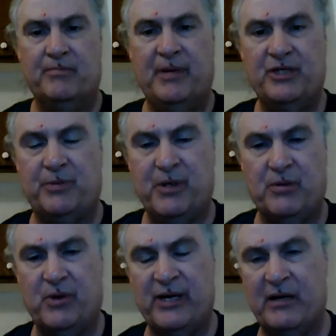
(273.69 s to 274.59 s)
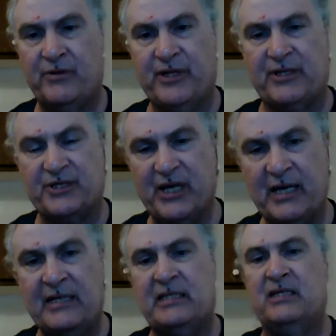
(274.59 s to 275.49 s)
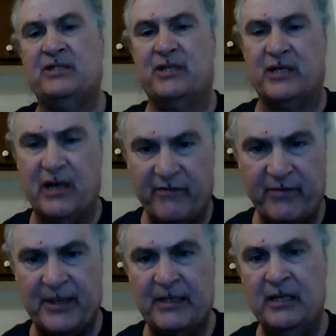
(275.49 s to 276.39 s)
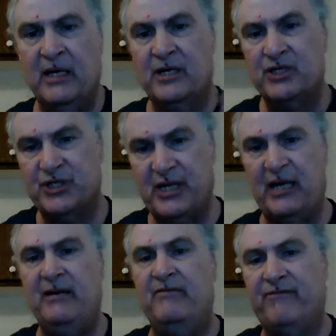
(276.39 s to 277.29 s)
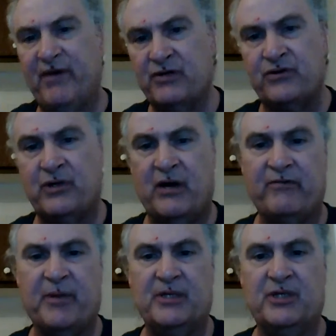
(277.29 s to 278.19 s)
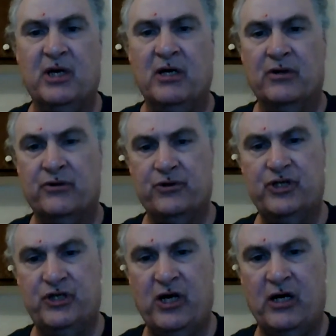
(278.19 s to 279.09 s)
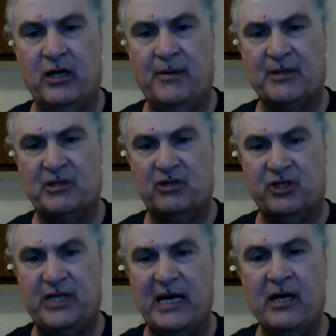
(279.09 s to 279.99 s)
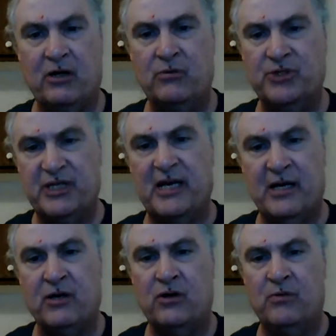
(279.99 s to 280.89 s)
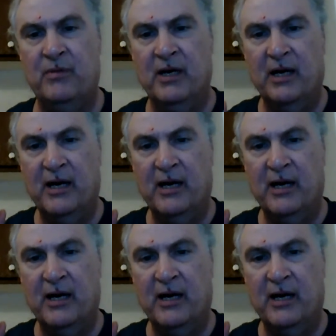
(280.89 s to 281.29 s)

Ben Shapiro pointed out that the scientists and the government, state, federal governments, they're just talking about stay at home,